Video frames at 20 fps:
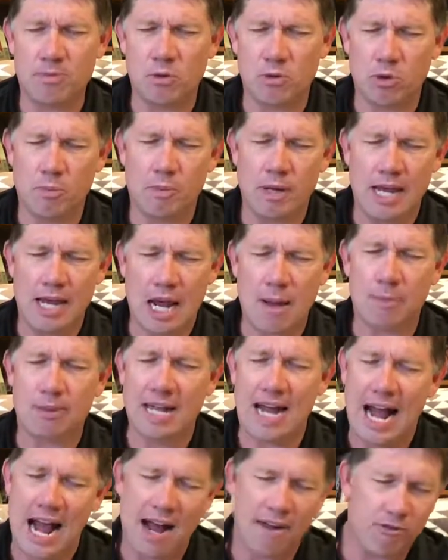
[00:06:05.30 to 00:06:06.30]
that we're being able
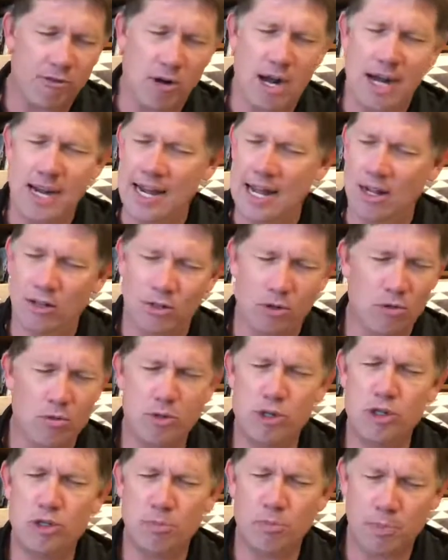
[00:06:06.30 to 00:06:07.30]
to have right now, Lord,
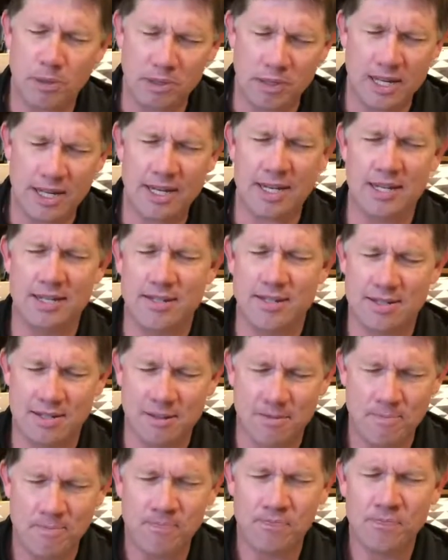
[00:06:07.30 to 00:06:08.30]
would you please,
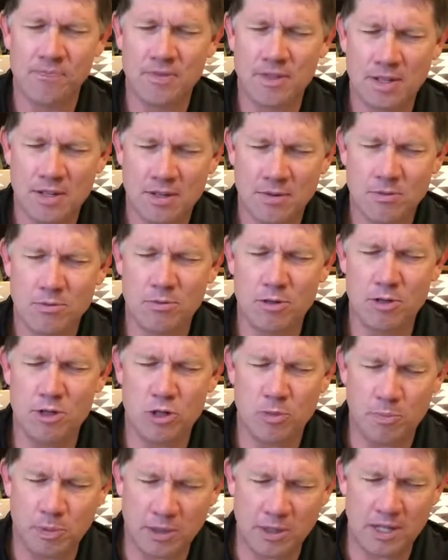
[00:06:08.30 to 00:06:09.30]

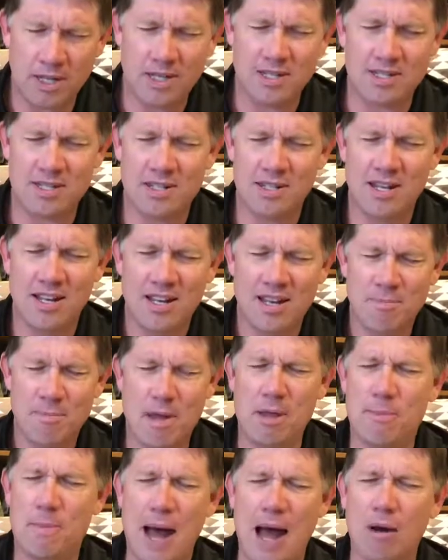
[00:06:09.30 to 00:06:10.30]
by
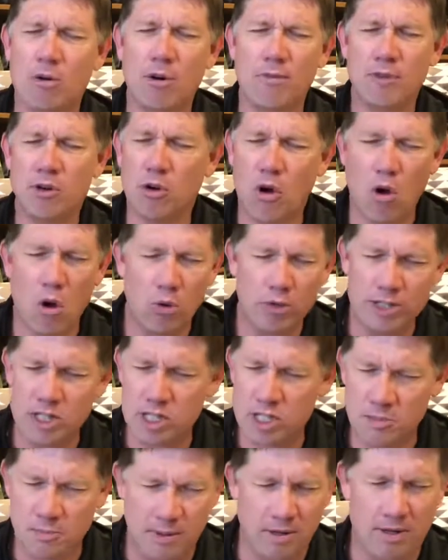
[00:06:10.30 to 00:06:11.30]
the power of your Holy
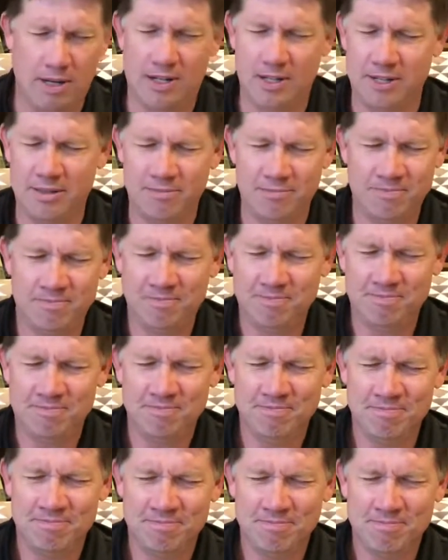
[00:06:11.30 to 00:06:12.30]
Spirit,
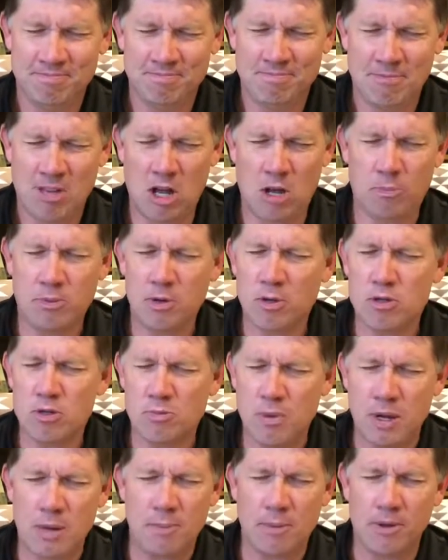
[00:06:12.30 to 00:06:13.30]
help those
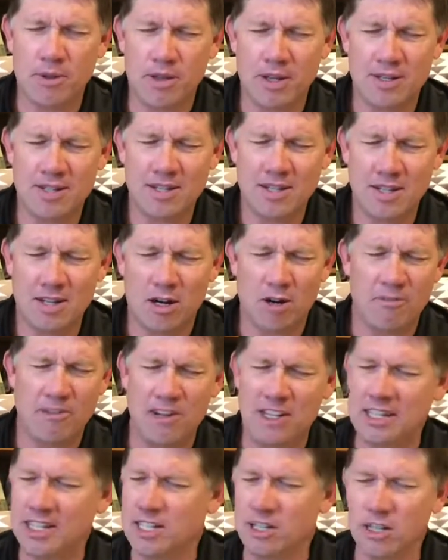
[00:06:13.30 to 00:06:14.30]
people that are
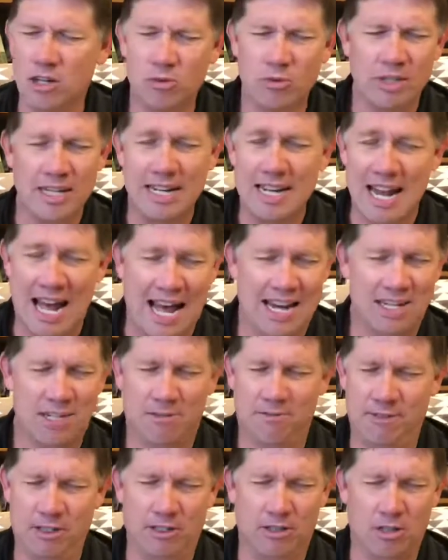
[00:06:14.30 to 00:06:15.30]
feeling lonely not to
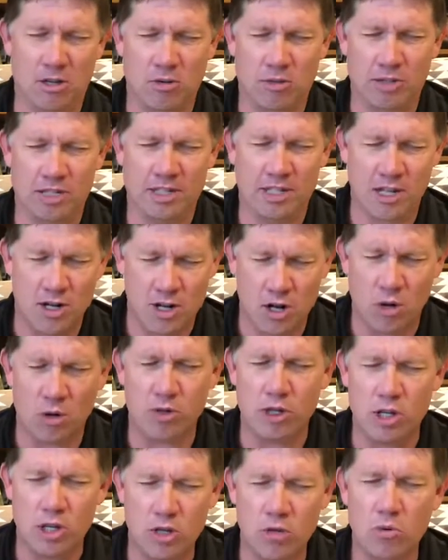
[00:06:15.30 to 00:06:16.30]
feel lonely, to know
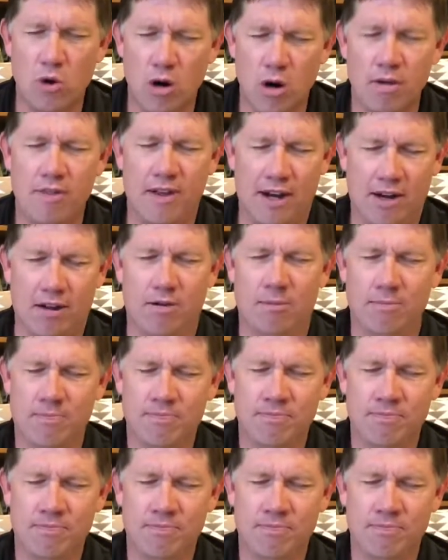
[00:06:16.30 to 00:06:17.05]
that you are there.